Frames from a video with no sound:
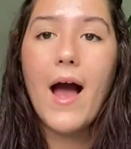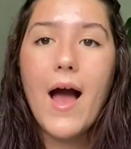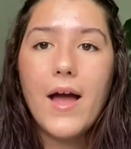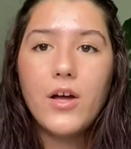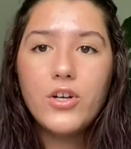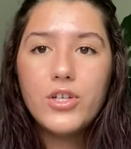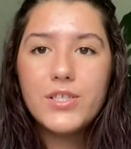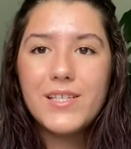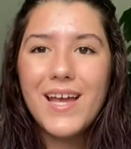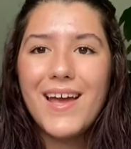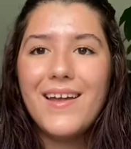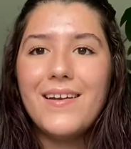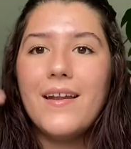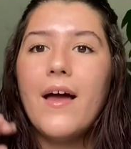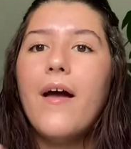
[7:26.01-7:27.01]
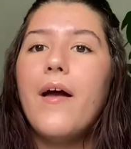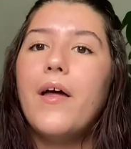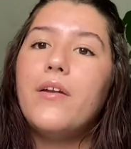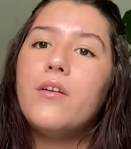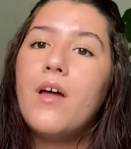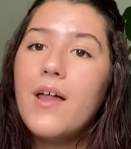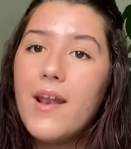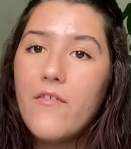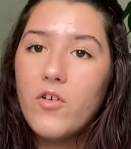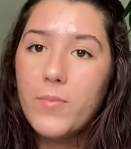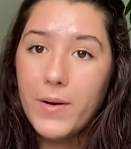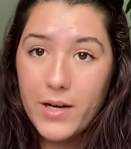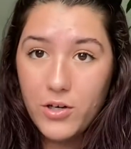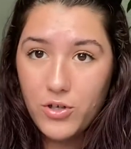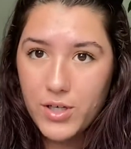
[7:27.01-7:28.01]
I understand not
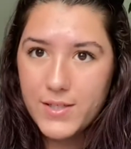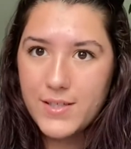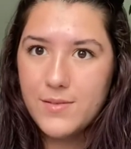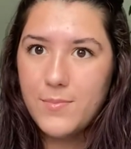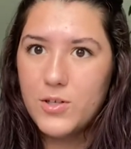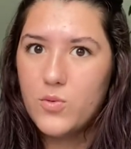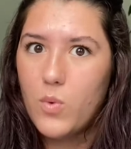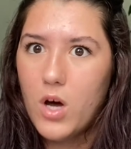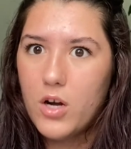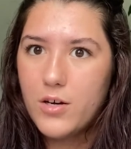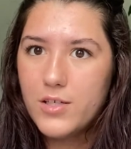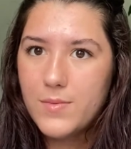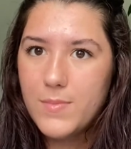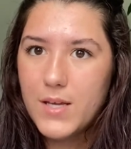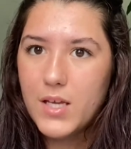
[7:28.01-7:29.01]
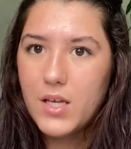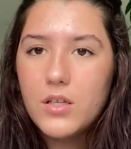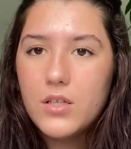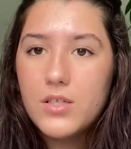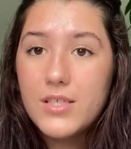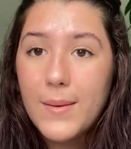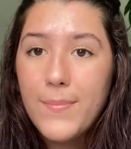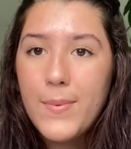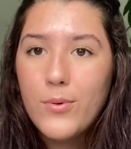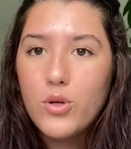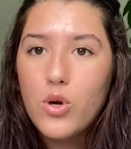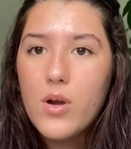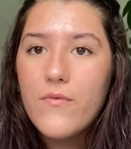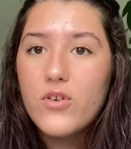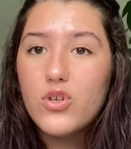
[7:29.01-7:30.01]
everybody drinks as much water as me. Some people
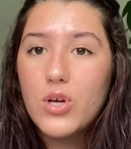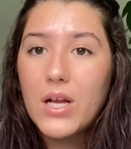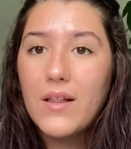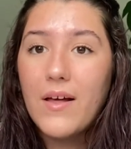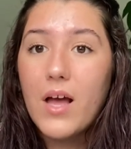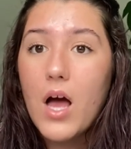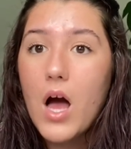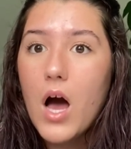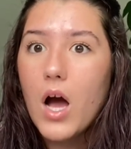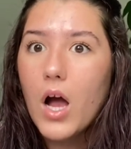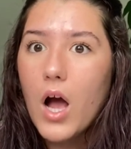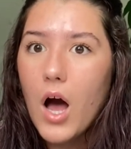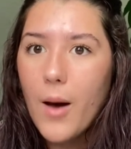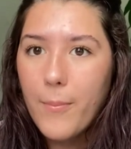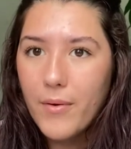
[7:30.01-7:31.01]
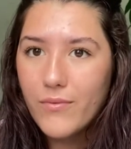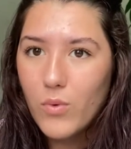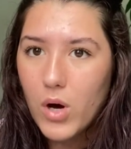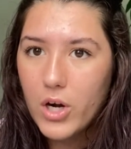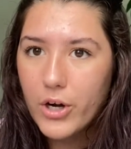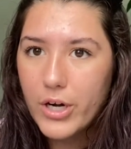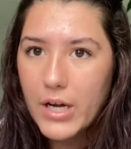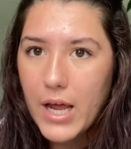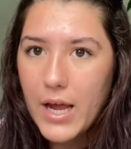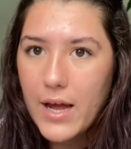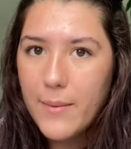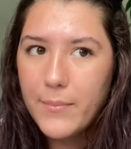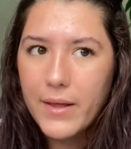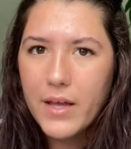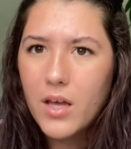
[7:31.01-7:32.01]
don't even drink like a cup of water a day.
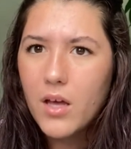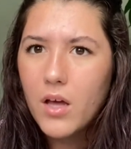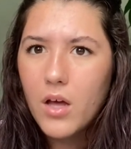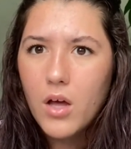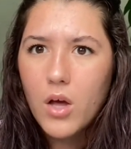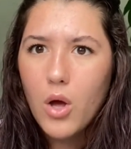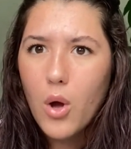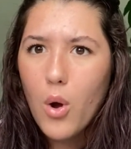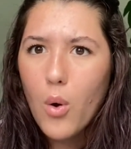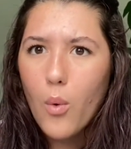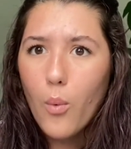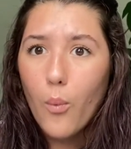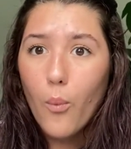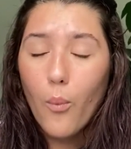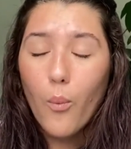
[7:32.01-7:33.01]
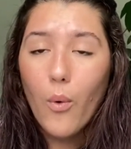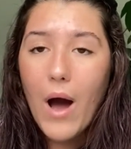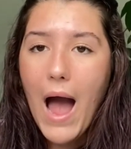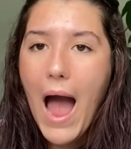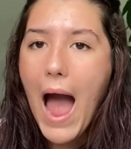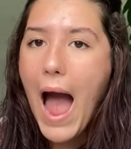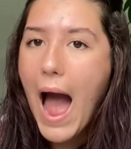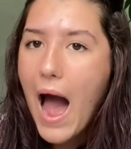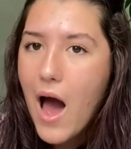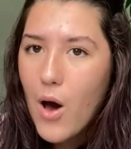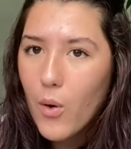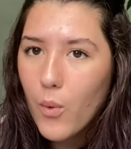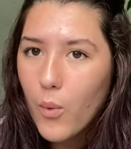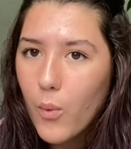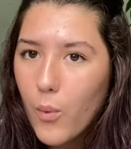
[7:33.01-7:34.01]
I'm like,
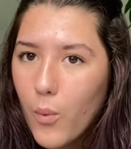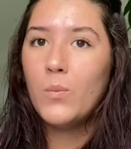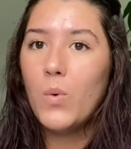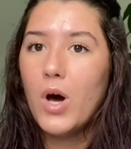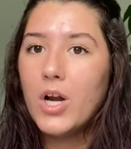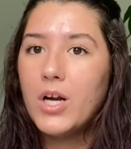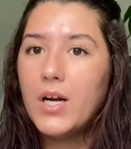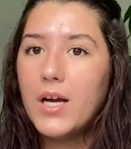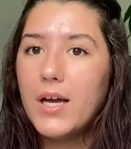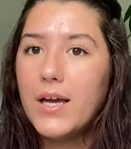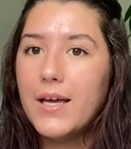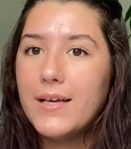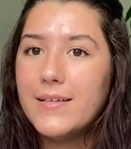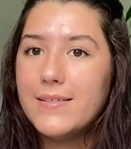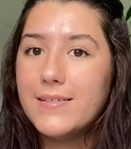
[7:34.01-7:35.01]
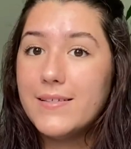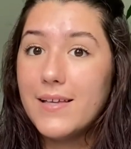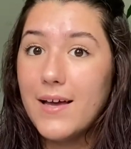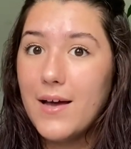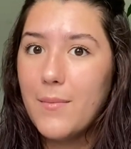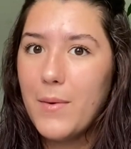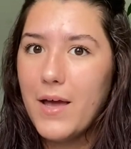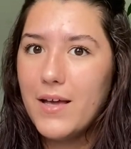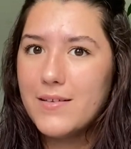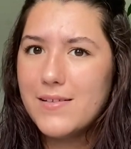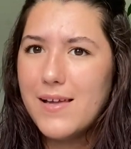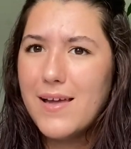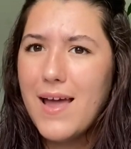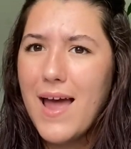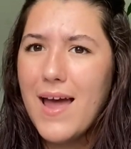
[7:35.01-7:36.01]
how? Water is
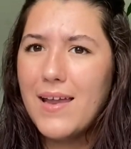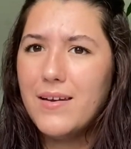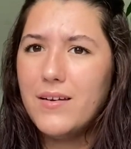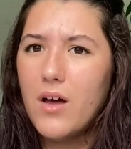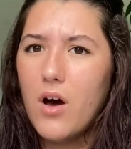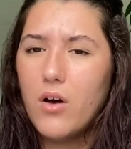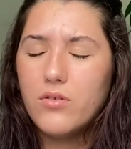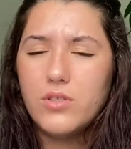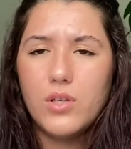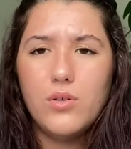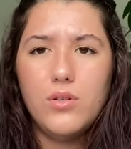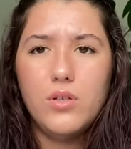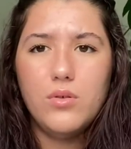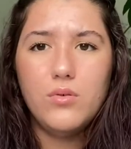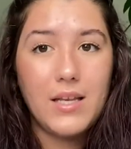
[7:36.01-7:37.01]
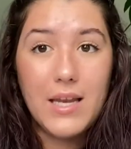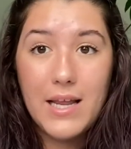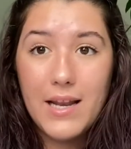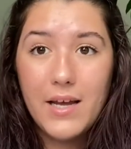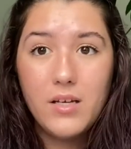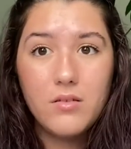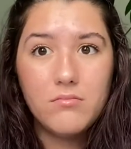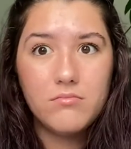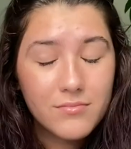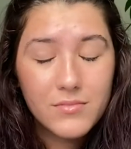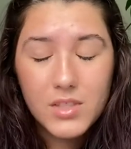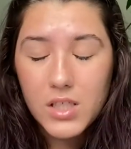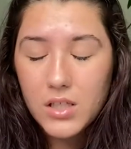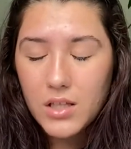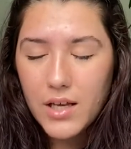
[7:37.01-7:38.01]
amazing and also you need it
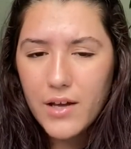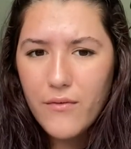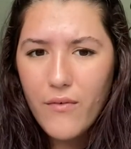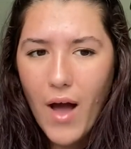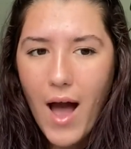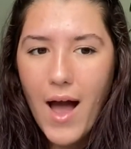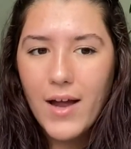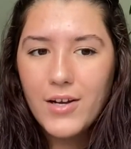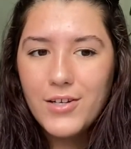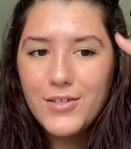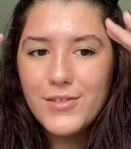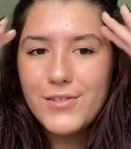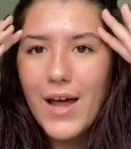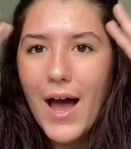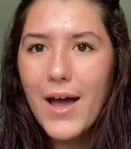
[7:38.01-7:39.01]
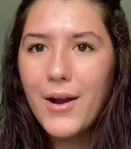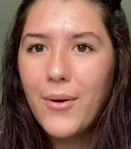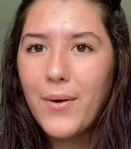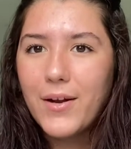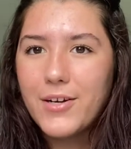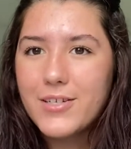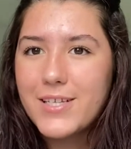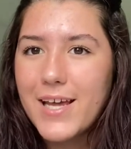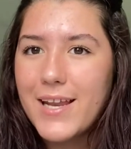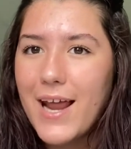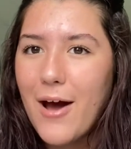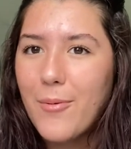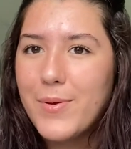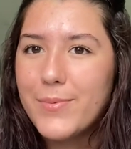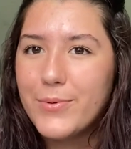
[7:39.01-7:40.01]
to live. I don't understand
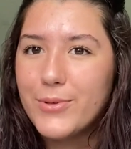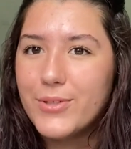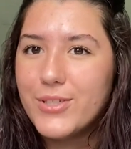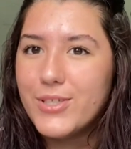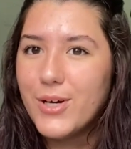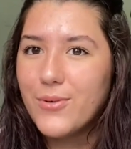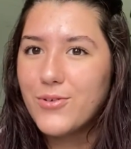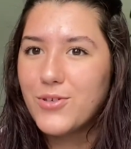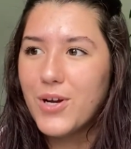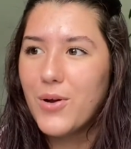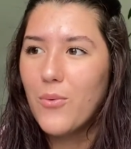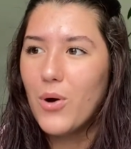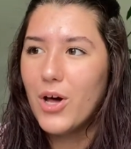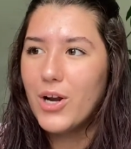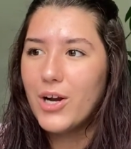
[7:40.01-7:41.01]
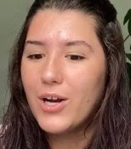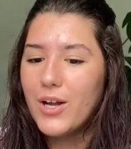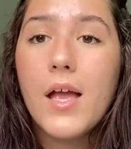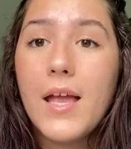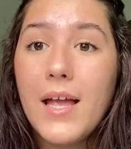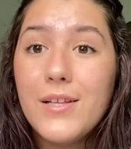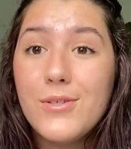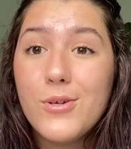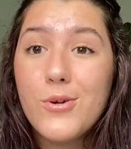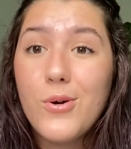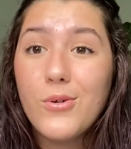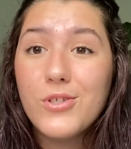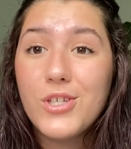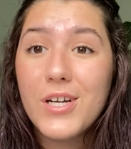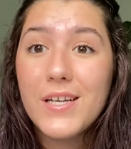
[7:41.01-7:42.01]
how people don't drink water. Cancel
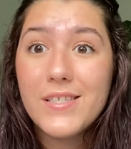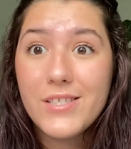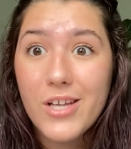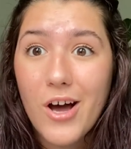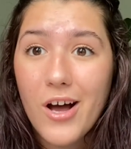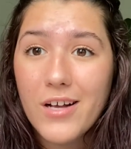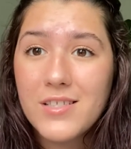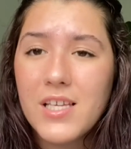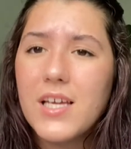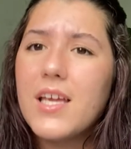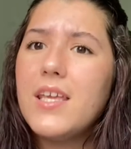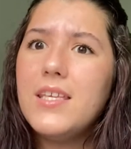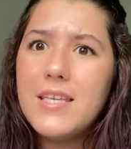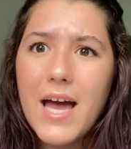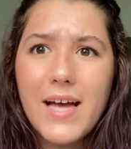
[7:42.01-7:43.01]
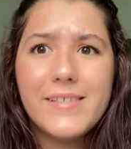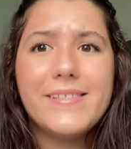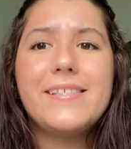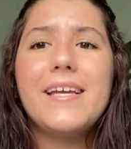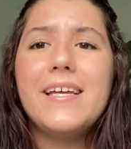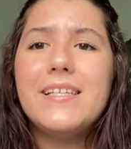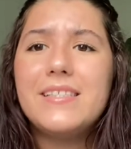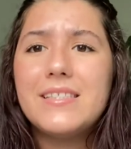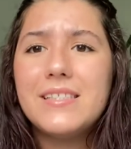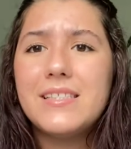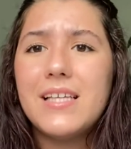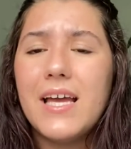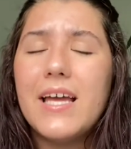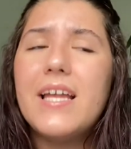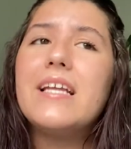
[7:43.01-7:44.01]
culture is toxic. Yes, it
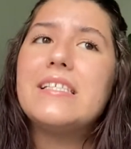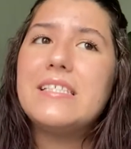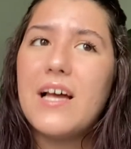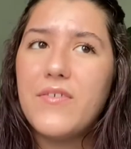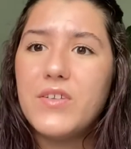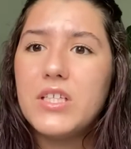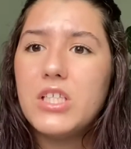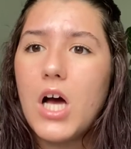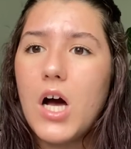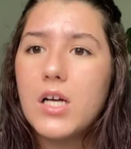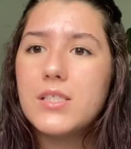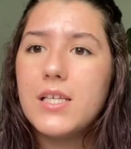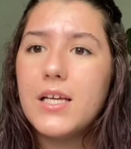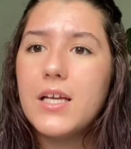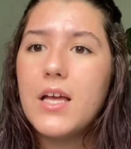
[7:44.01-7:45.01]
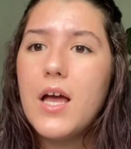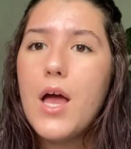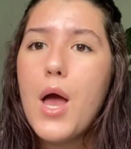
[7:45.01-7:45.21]
is definitely toxic.